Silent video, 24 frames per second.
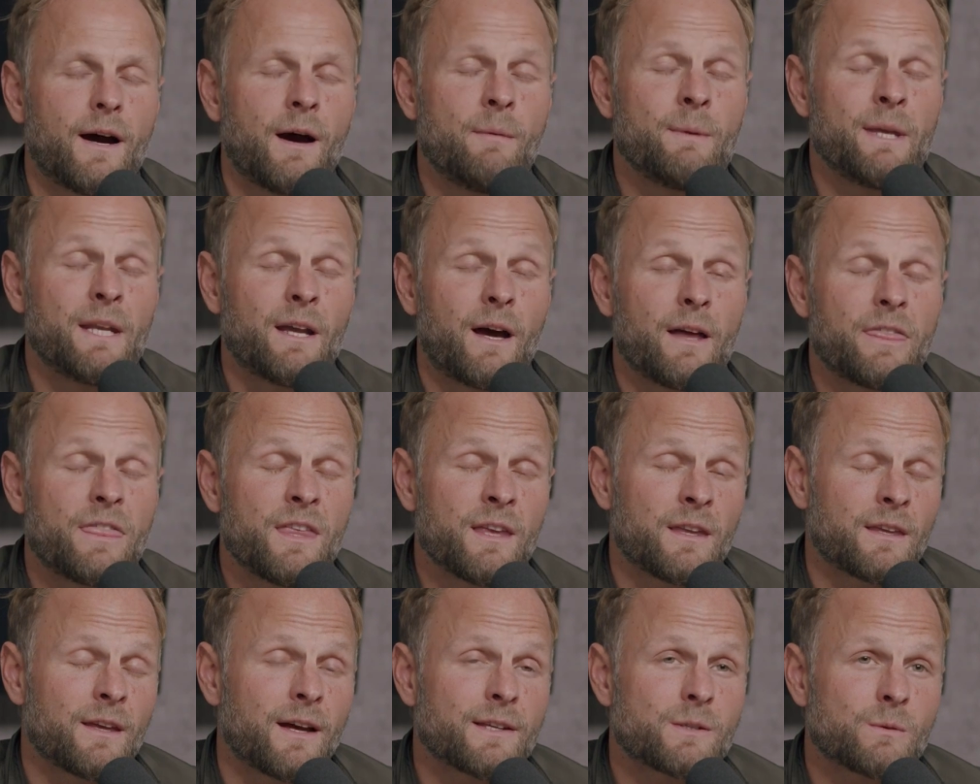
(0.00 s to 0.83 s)
I mean, I
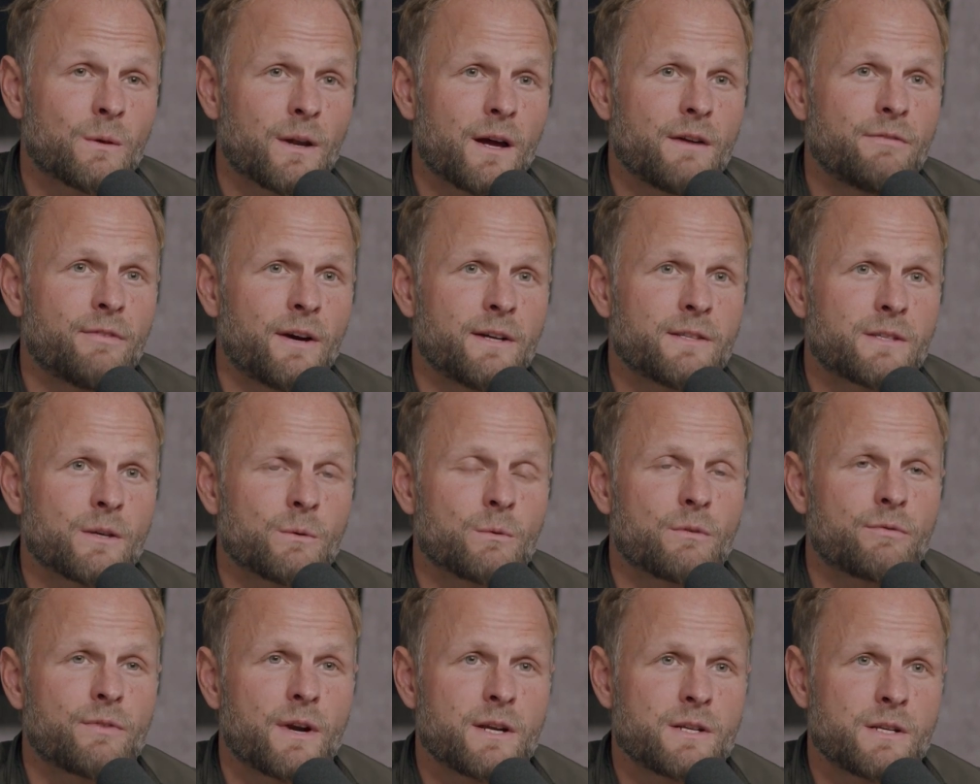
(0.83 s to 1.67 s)
think that's what I find so
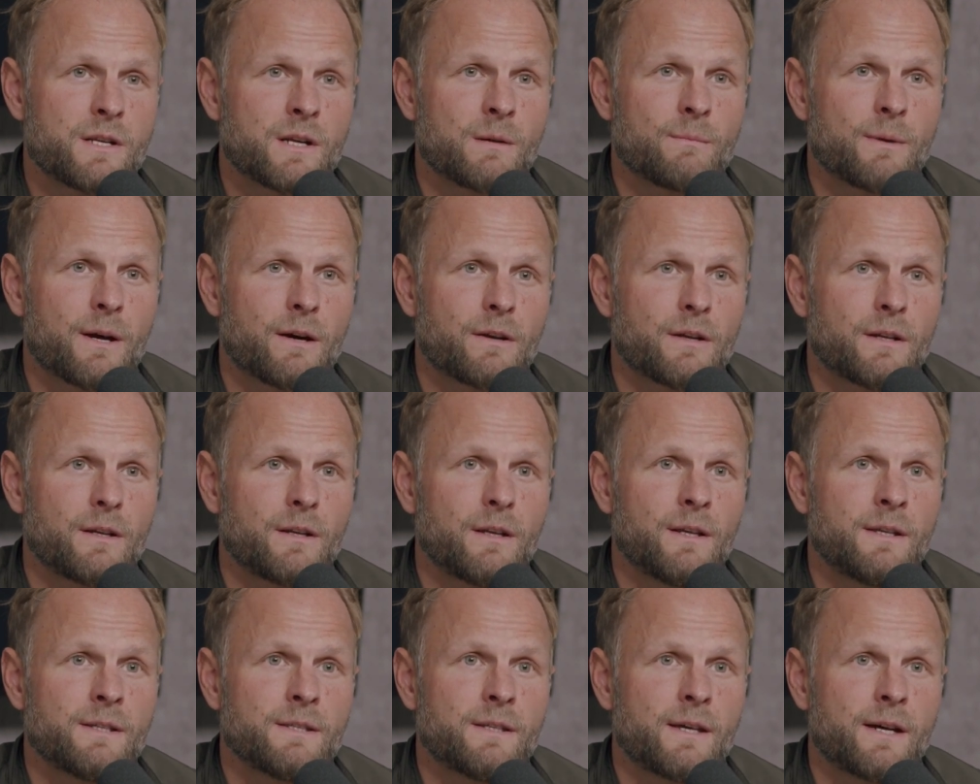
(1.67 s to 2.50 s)
refreshing about it,
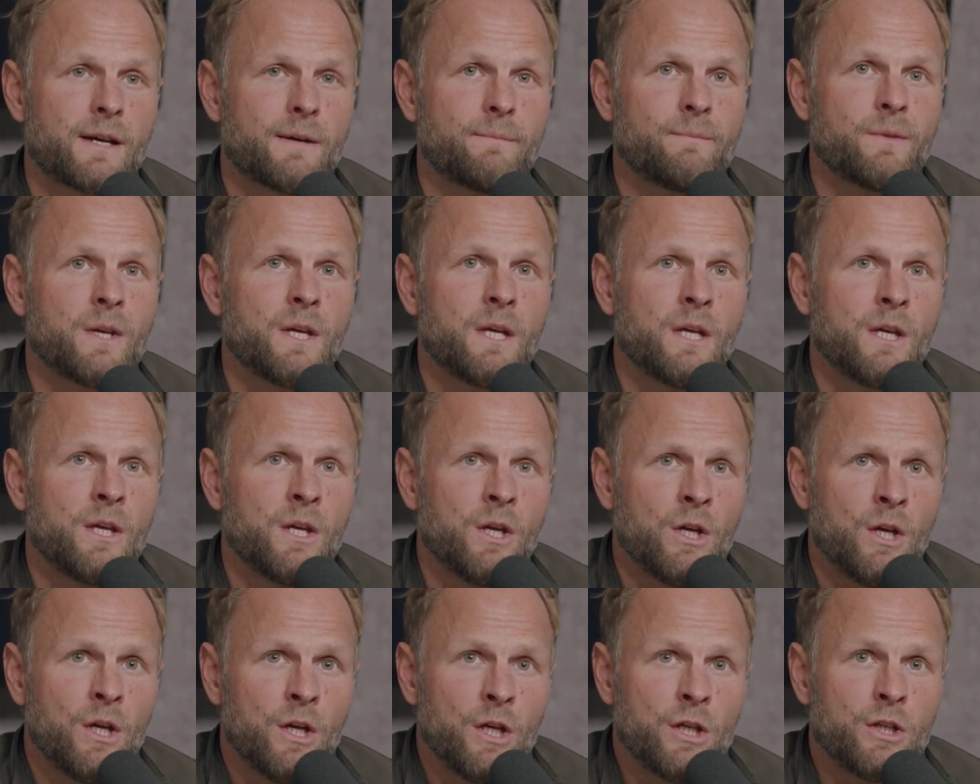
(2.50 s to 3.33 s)
is that
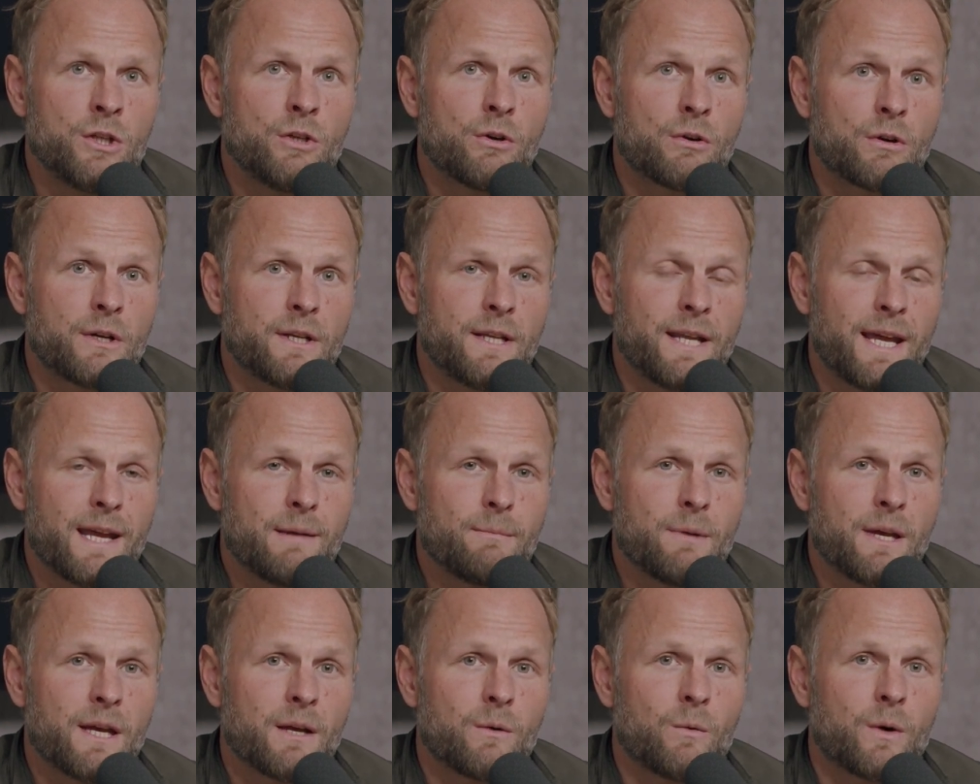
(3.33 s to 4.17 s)
you're
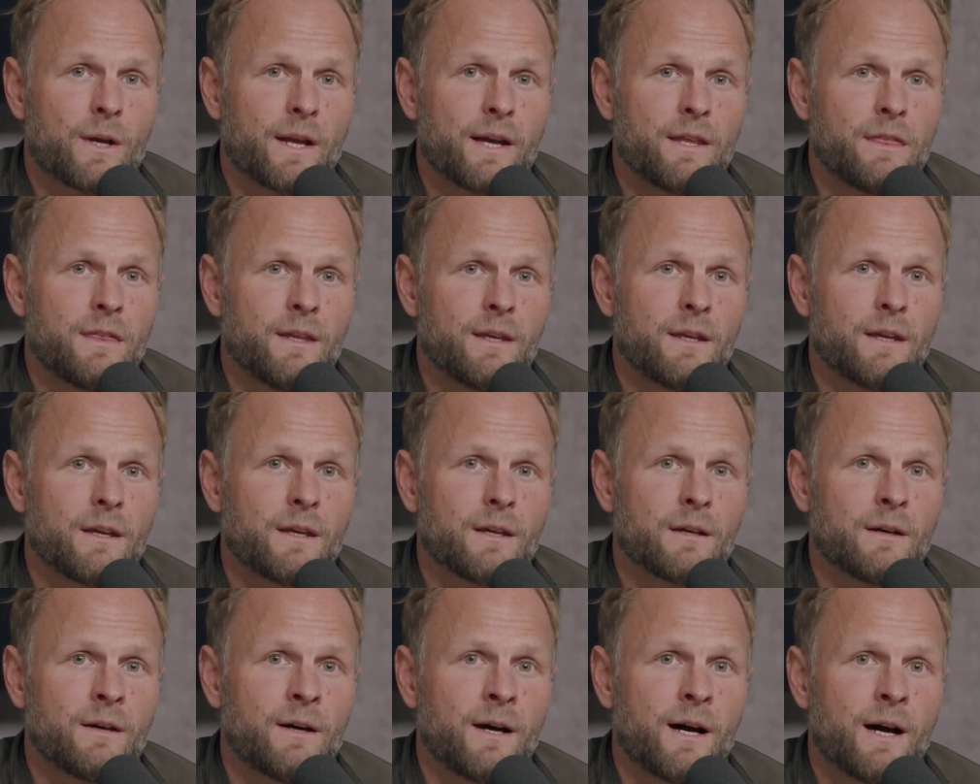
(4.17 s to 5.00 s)
naming what I
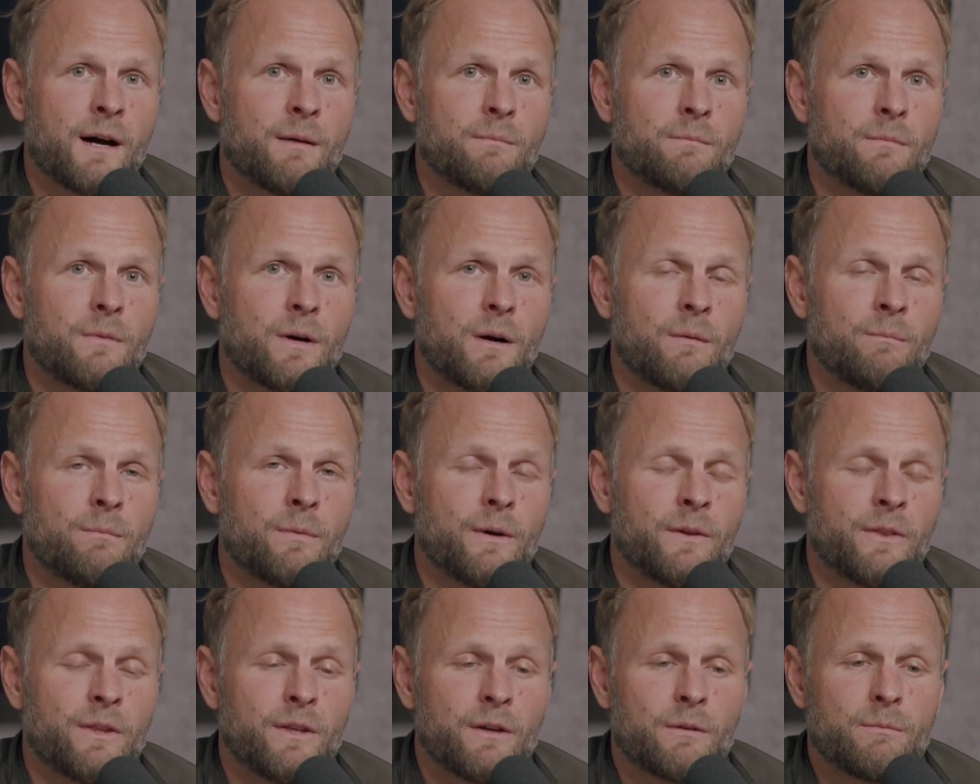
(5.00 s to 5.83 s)
think,
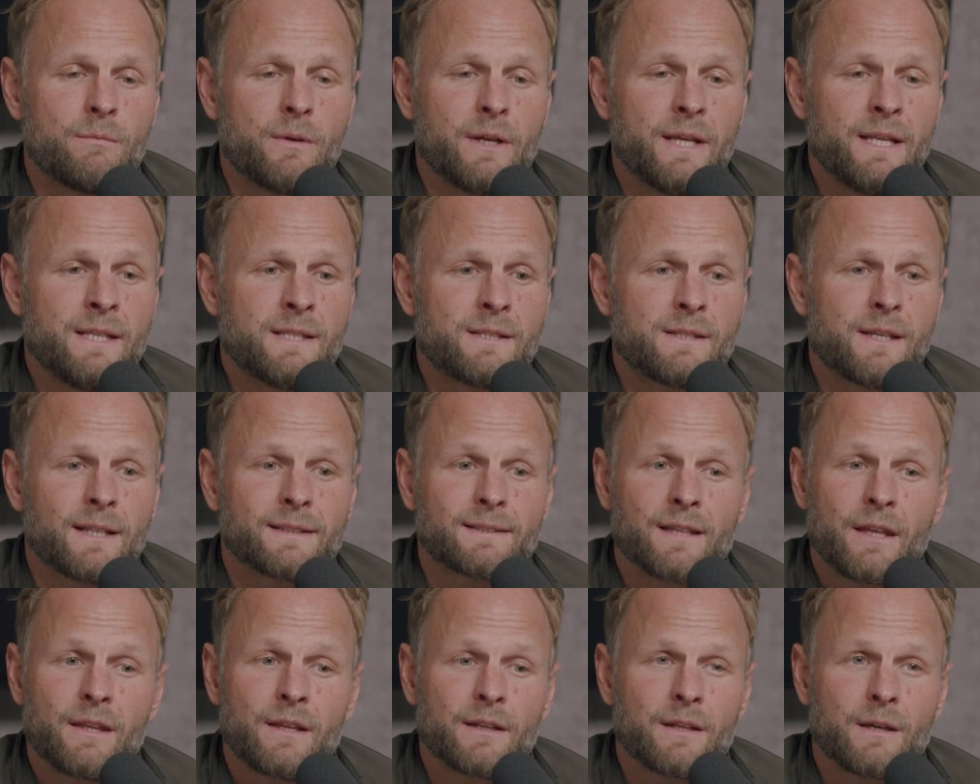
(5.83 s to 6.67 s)
they're
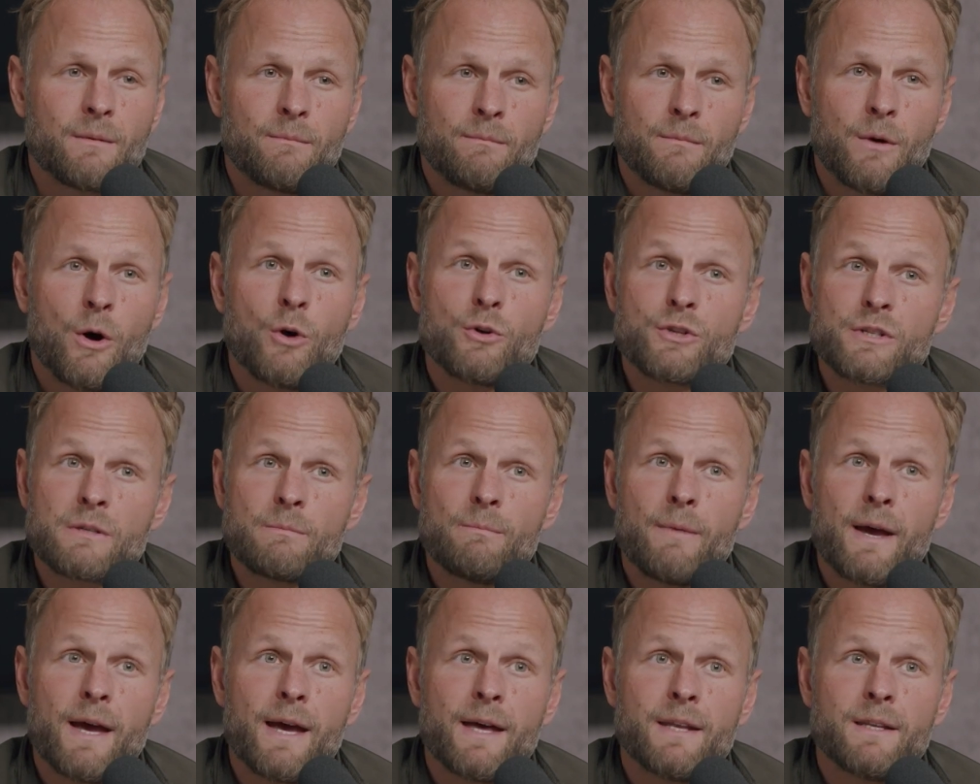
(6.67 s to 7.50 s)
instincts I think that most
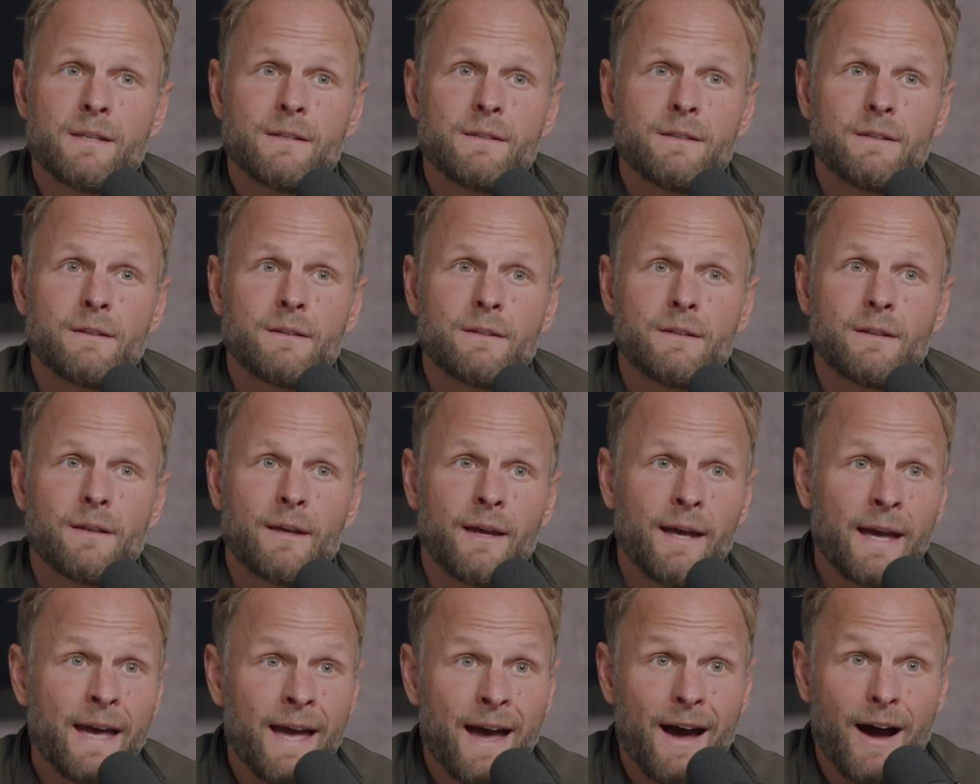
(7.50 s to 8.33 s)
men
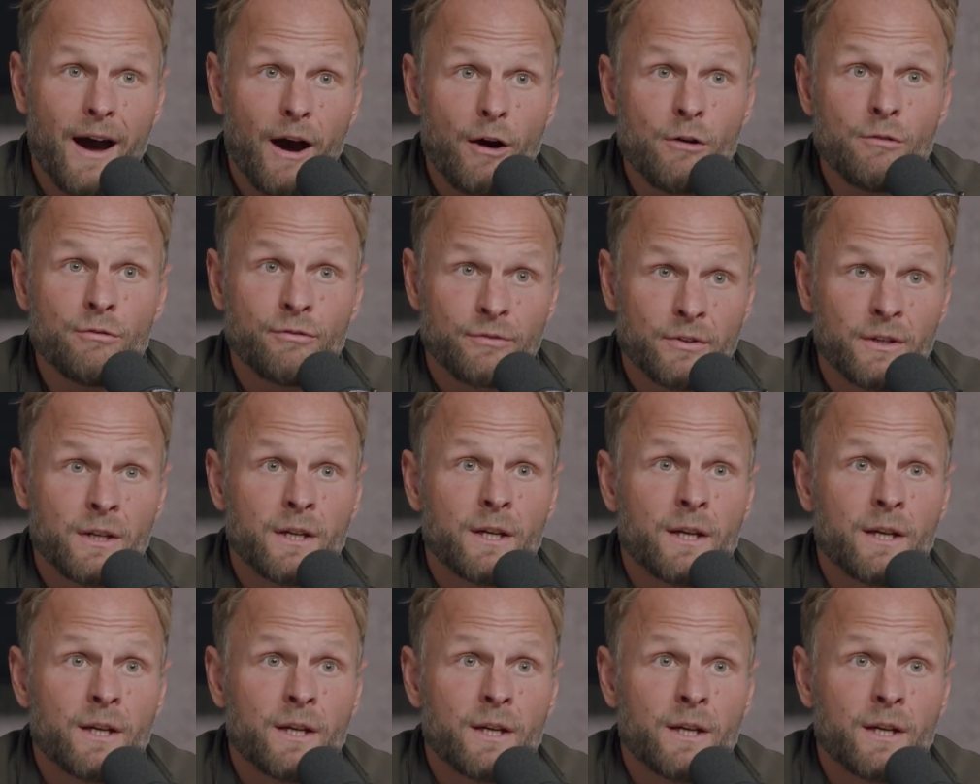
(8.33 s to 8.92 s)
have.